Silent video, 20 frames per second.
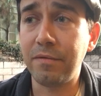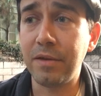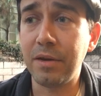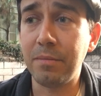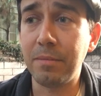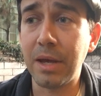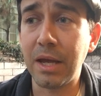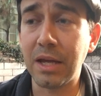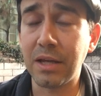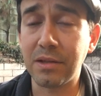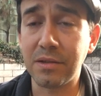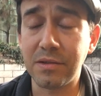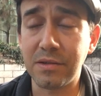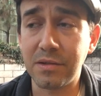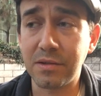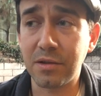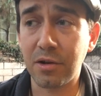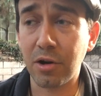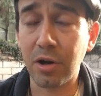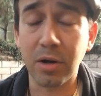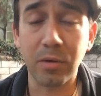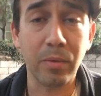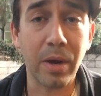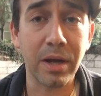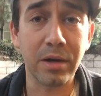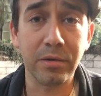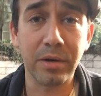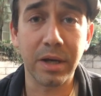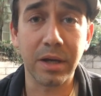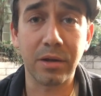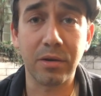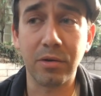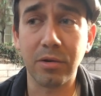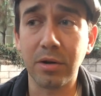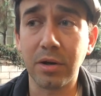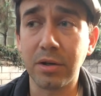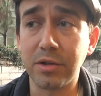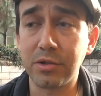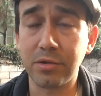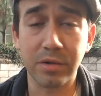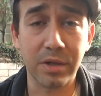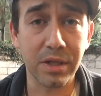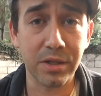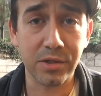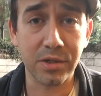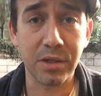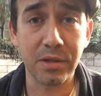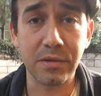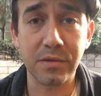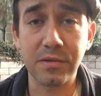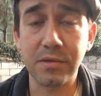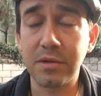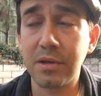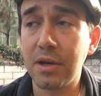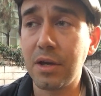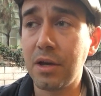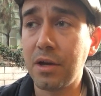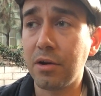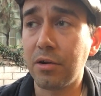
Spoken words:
fit man's current rhetoric or traditions